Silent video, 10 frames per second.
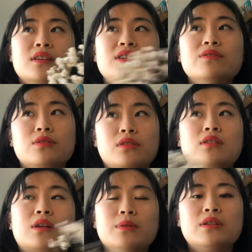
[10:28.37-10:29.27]
even though there are
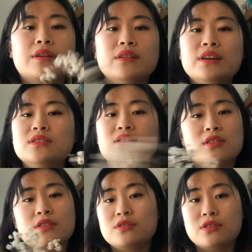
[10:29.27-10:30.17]
a couple of calculations, as
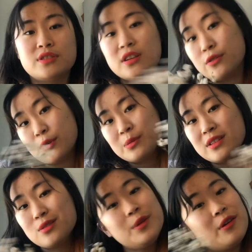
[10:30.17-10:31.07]
long as you understand
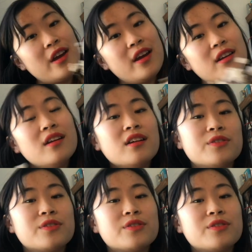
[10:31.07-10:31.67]
formulas, it'll be okay.